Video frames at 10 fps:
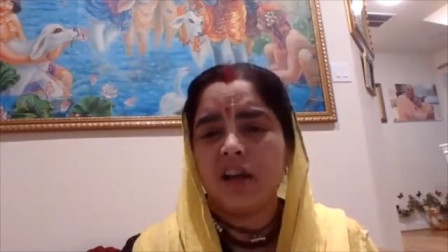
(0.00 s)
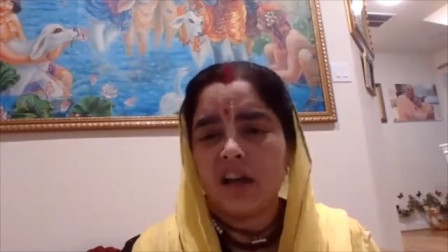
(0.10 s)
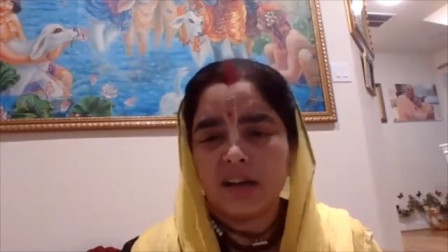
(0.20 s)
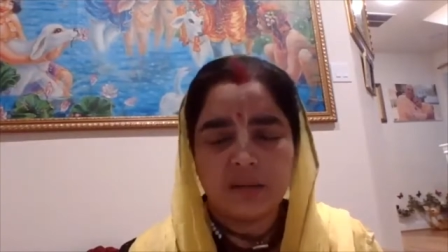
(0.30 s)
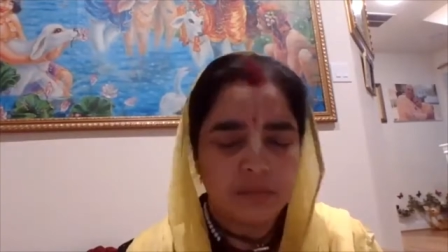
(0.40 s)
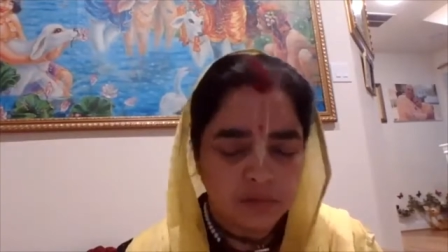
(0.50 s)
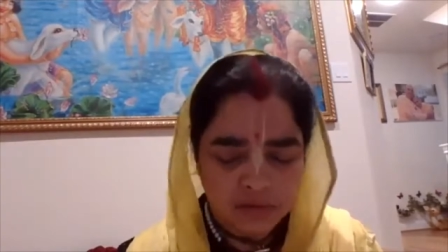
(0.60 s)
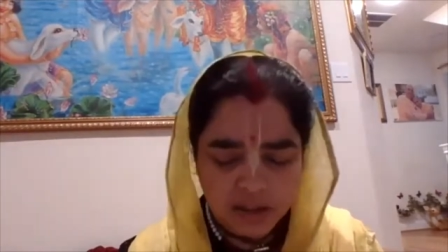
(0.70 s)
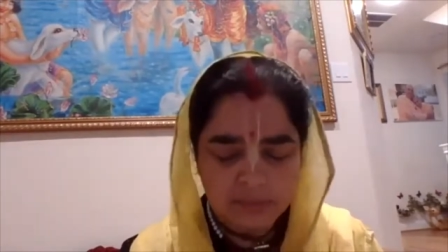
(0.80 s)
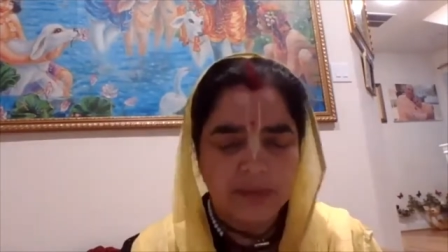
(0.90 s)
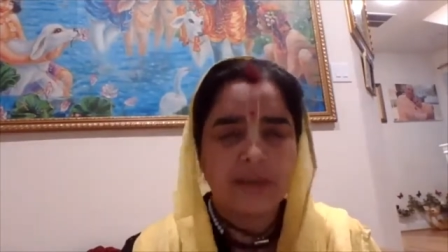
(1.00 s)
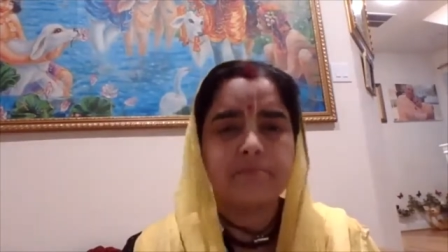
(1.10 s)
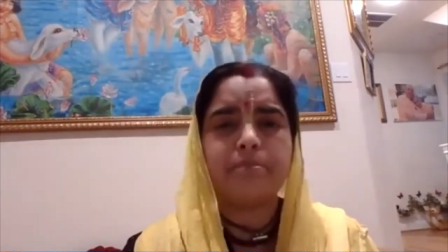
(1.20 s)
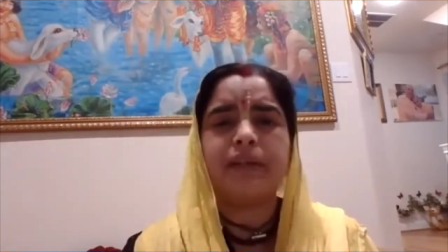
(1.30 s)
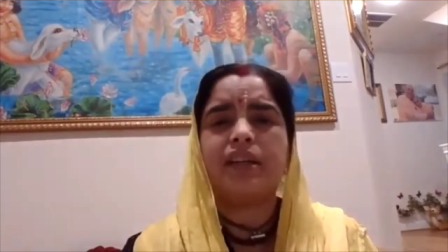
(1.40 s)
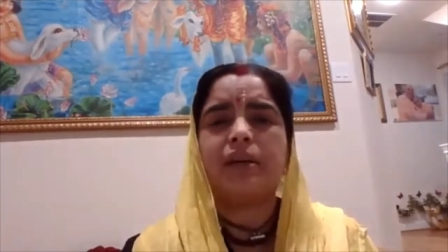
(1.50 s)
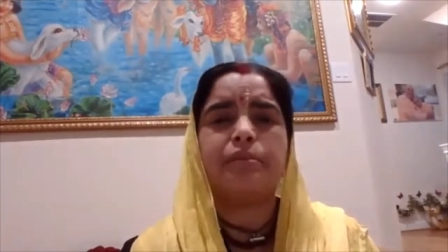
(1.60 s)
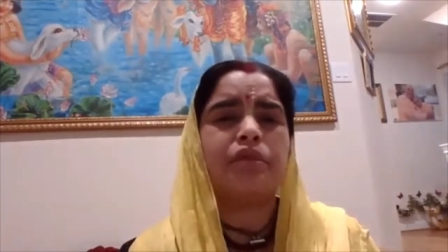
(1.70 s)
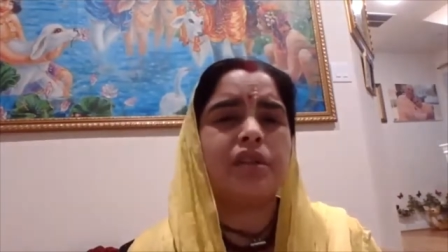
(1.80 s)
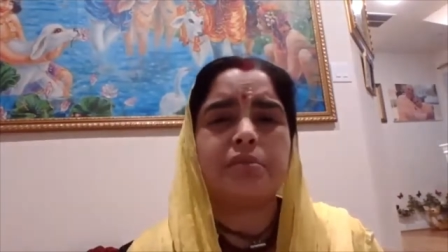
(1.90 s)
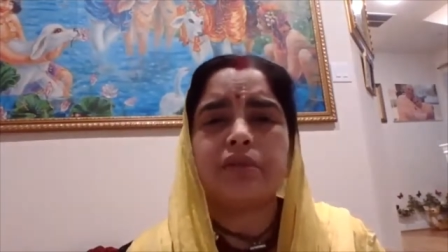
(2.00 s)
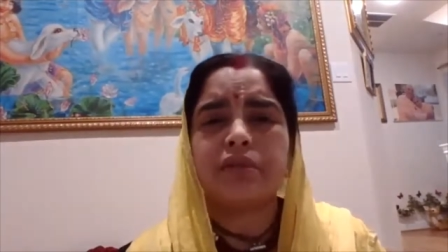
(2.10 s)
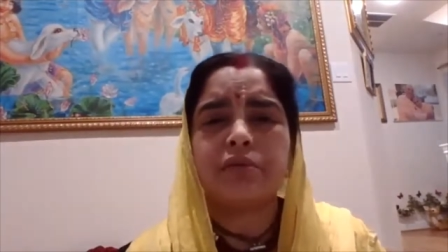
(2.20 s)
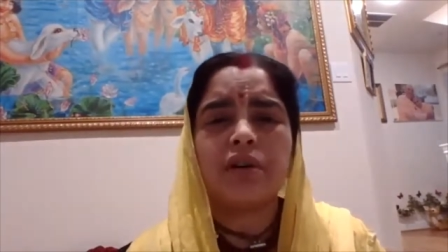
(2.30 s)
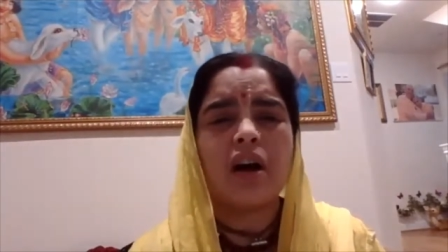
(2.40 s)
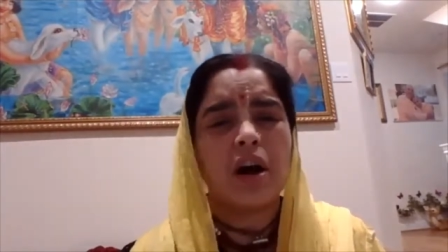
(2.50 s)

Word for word: And I'm, look, I'm limping. I'm not able to walk.